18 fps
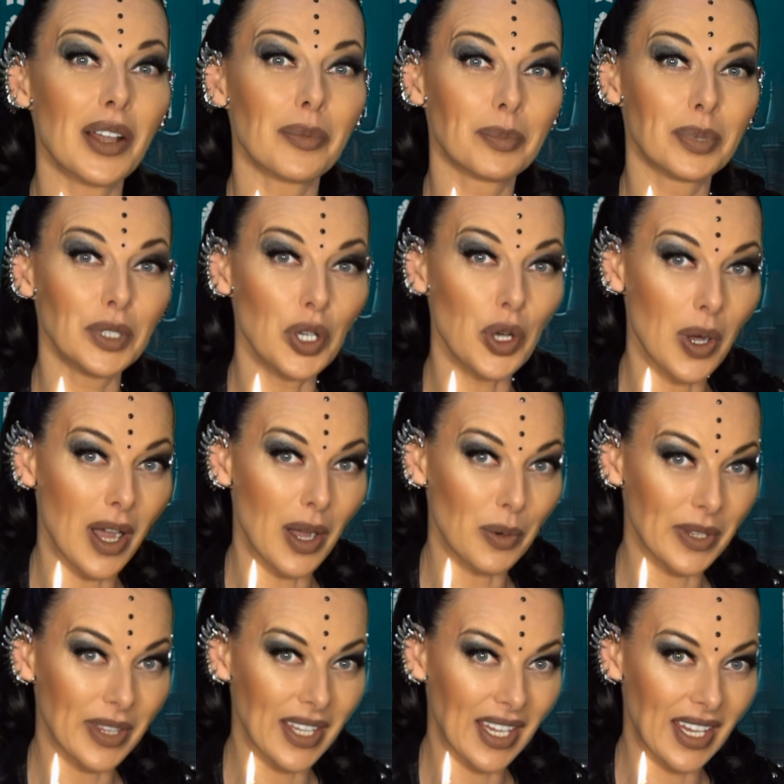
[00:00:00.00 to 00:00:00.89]
Blow
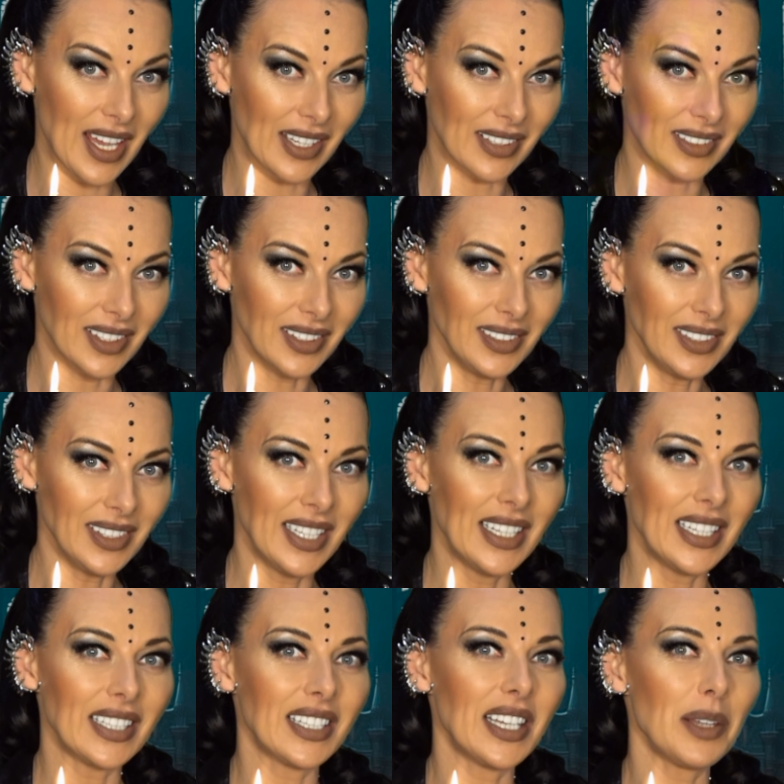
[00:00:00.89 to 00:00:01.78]
out the candle.
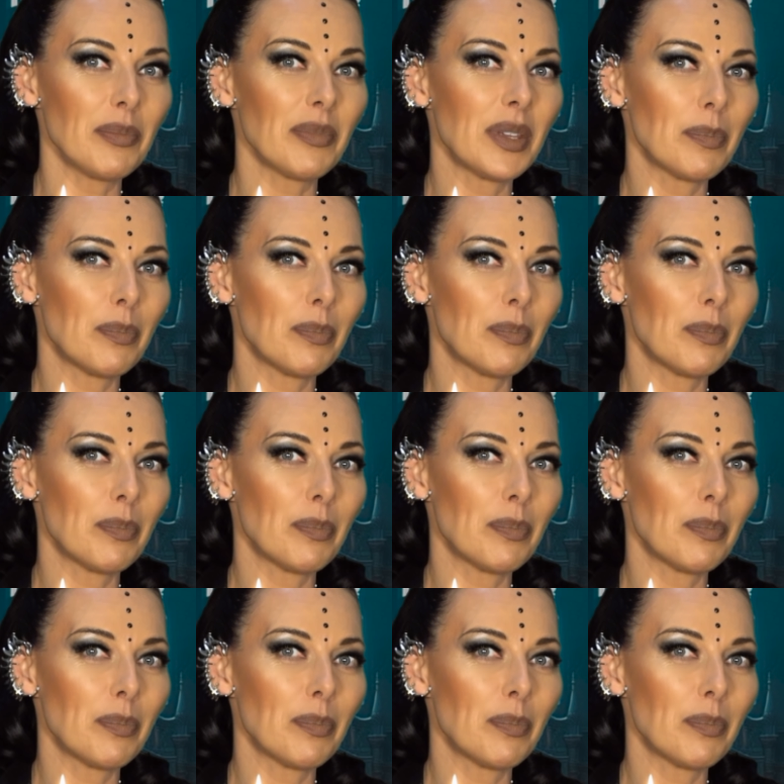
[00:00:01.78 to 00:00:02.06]
Keep the